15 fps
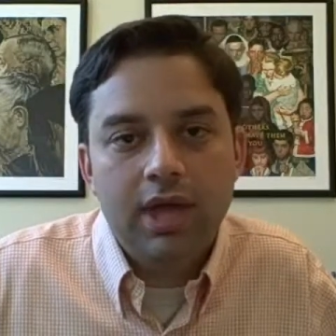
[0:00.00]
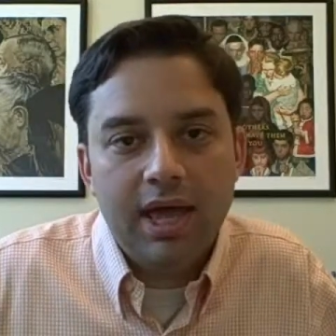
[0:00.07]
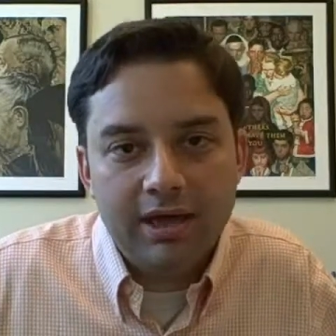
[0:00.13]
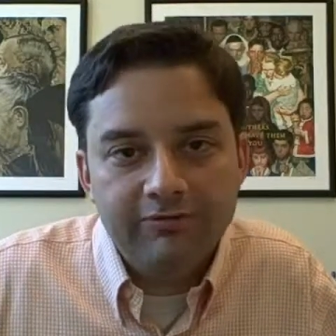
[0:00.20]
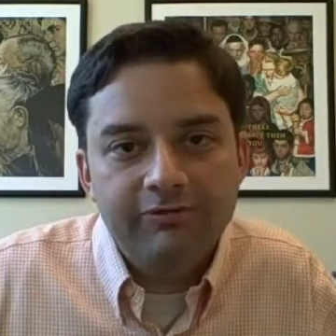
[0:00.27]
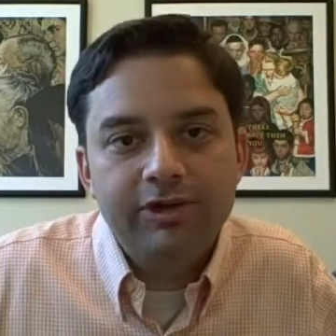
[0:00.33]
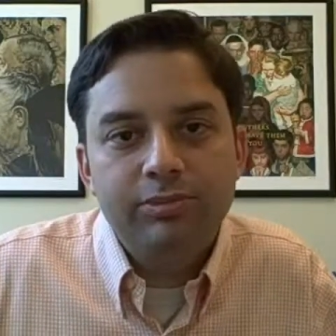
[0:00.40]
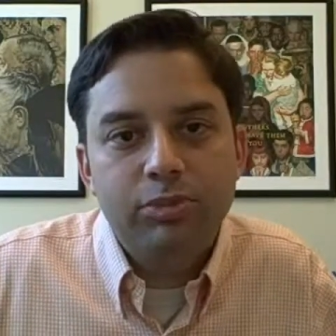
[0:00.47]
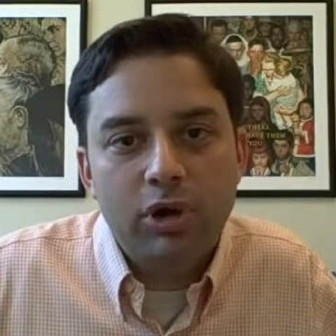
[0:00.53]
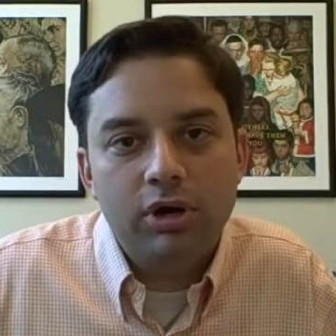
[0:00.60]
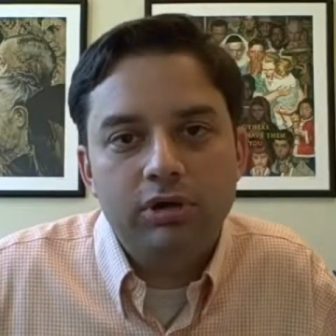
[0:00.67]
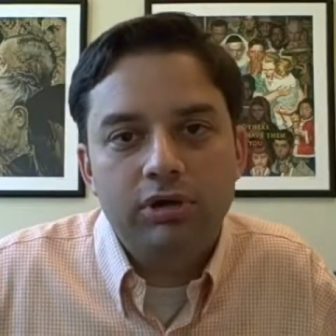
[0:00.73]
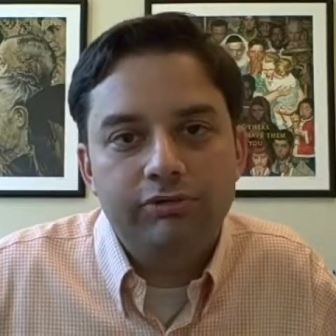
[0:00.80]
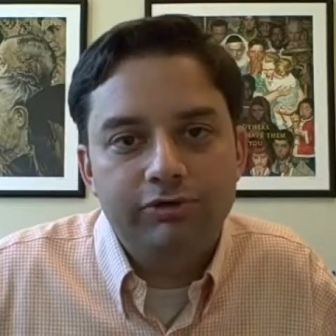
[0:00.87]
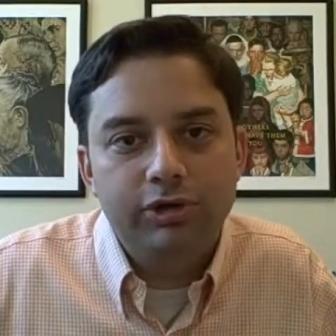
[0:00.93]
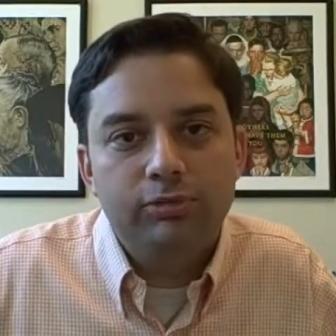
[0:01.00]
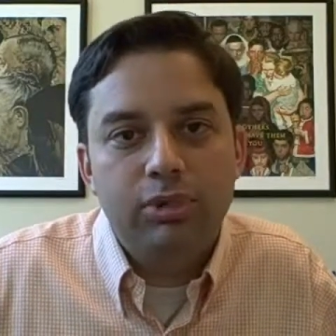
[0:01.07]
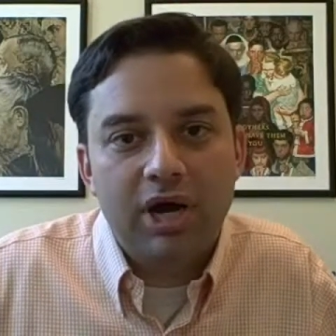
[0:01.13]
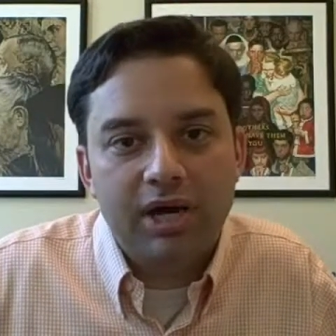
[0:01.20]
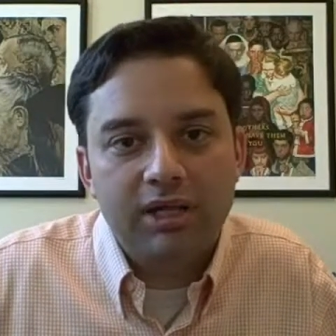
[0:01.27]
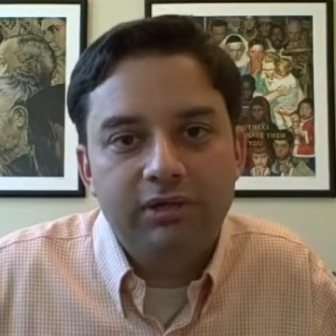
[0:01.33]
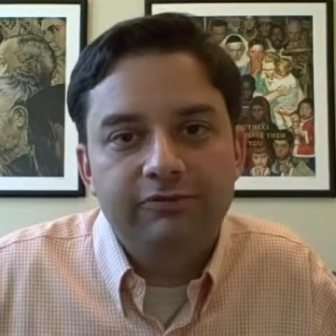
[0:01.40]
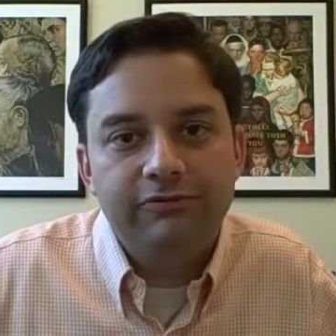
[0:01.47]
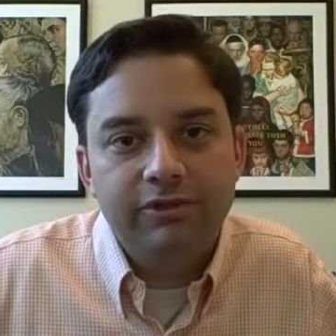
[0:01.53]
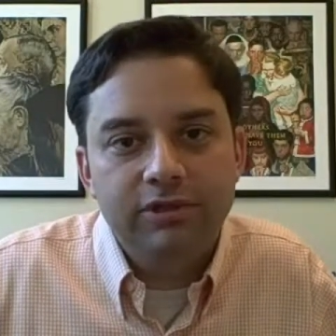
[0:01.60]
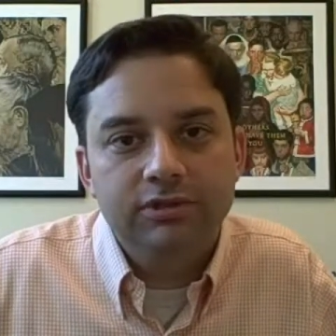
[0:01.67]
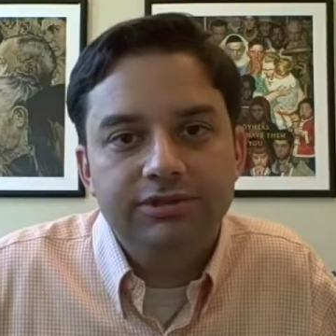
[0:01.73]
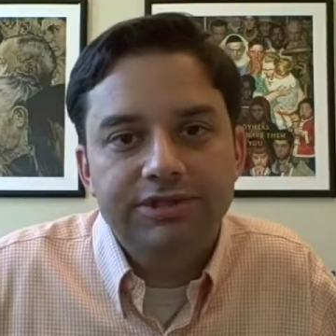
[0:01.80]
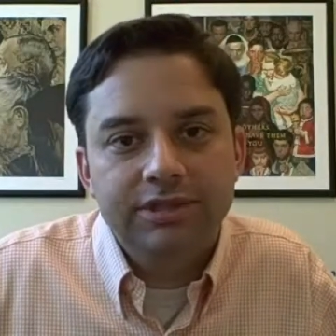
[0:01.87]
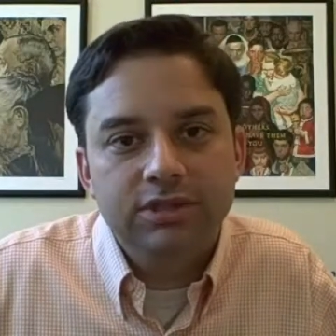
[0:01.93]
every part of your body
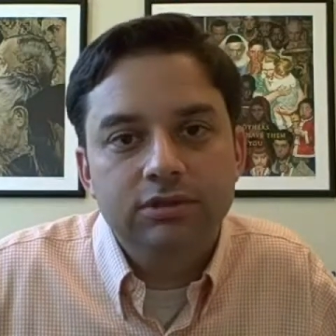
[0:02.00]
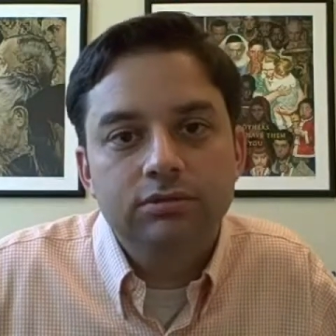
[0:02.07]
feels it.